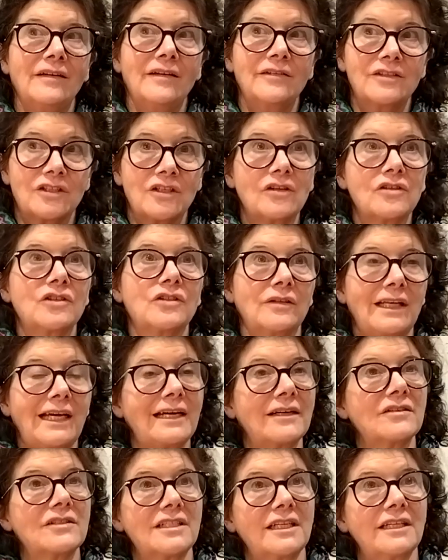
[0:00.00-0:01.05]
social
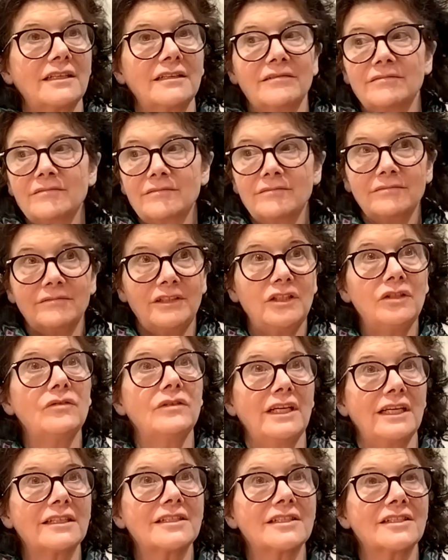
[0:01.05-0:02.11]
housing
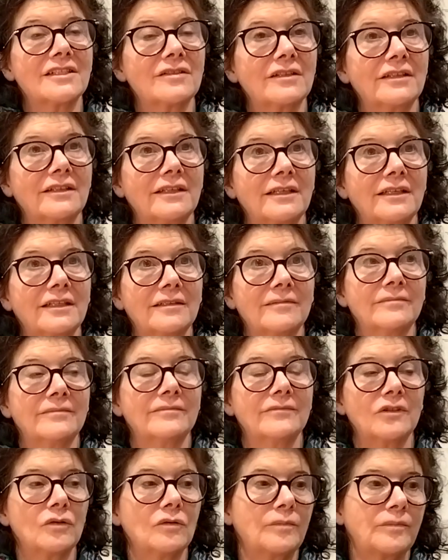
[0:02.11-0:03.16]
units
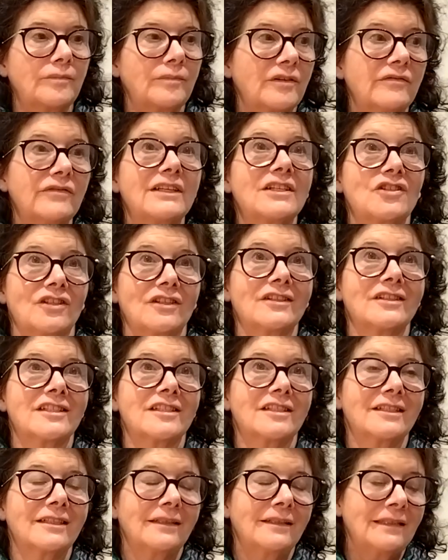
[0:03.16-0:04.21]
or
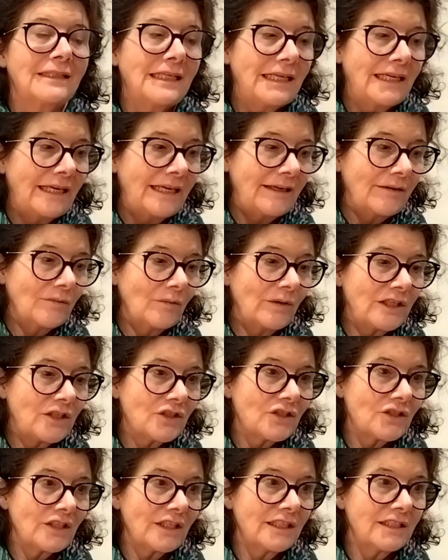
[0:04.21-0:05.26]
provisions,
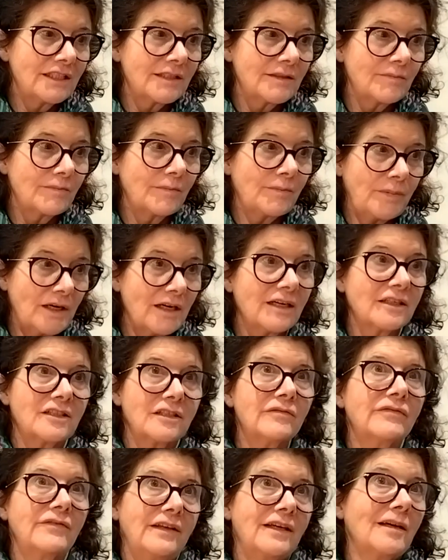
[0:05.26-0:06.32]
which is part
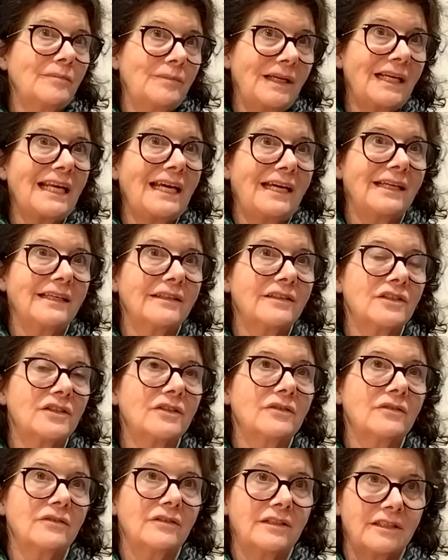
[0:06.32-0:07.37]
of their plan
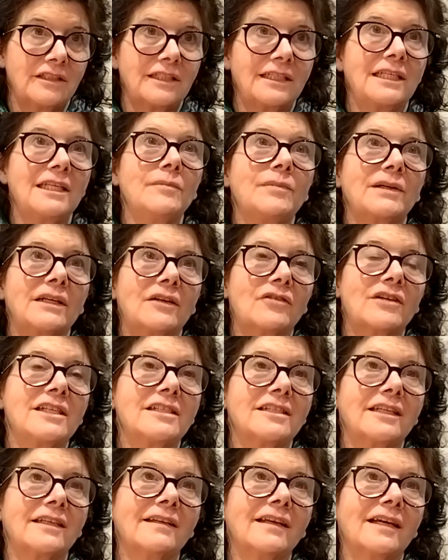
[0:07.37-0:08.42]
to keep
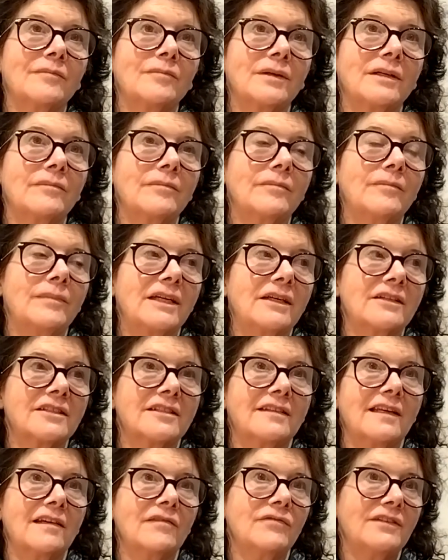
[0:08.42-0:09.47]
increasing that. But because
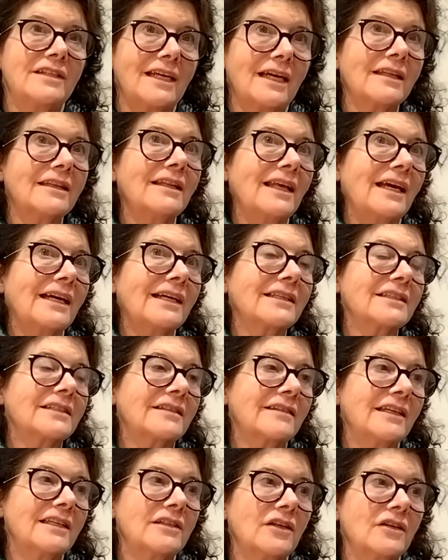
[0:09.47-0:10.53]
they've done that,
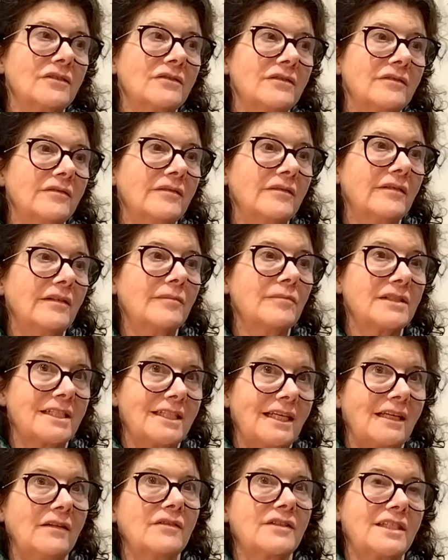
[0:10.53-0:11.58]
they don't
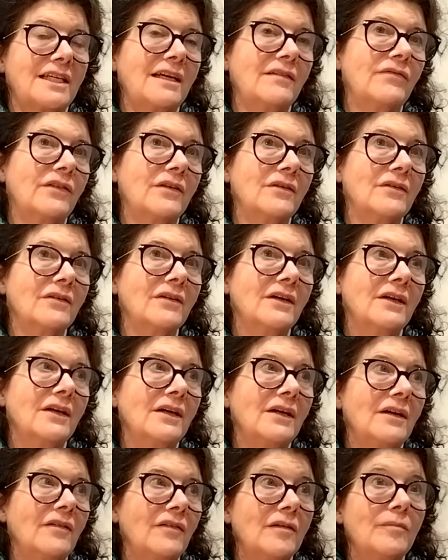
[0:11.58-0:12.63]
themselves have the
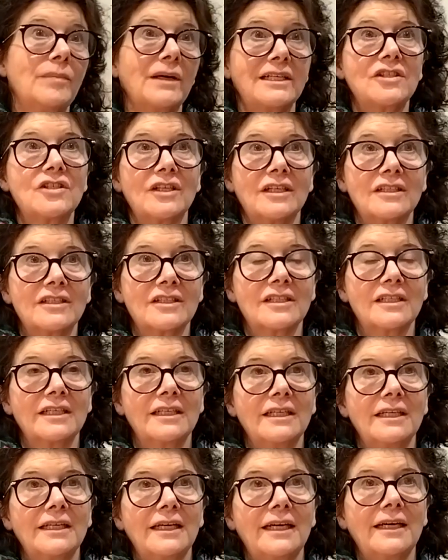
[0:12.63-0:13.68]
budget
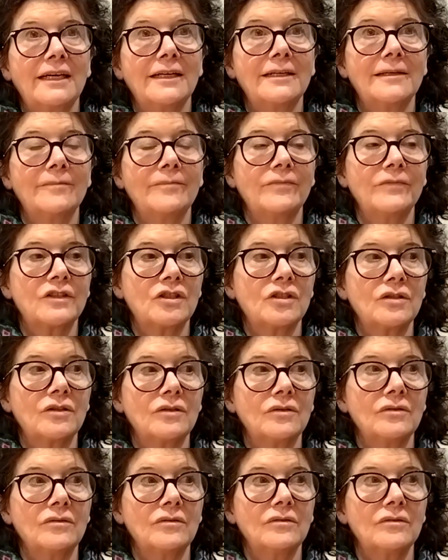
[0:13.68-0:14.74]

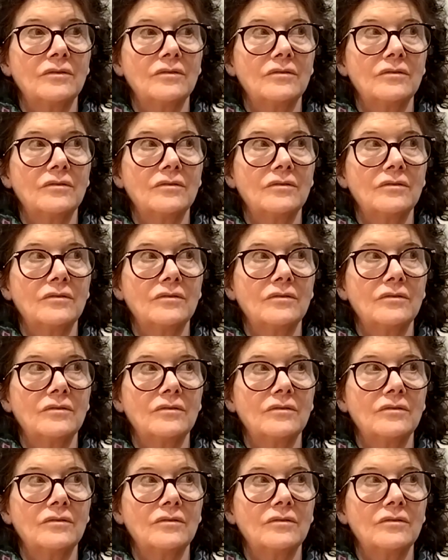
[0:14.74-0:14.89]
to